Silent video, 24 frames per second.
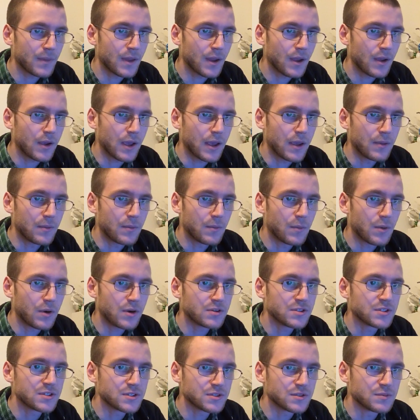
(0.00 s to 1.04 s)
Okay. What are
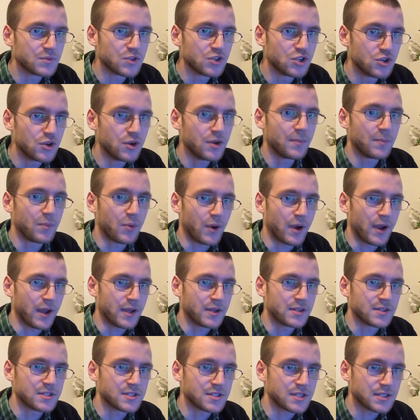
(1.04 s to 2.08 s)
some good
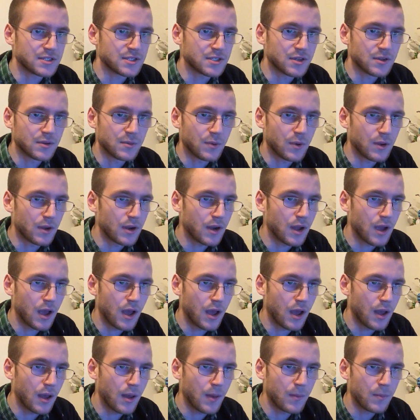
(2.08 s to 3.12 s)
brands? That's a good
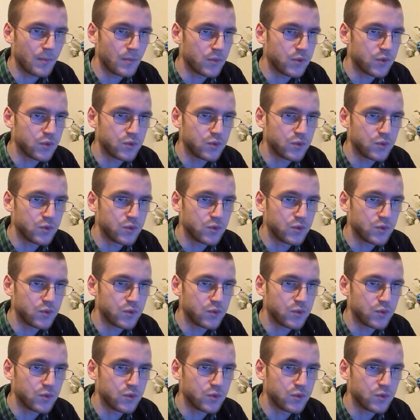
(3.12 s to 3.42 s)
one.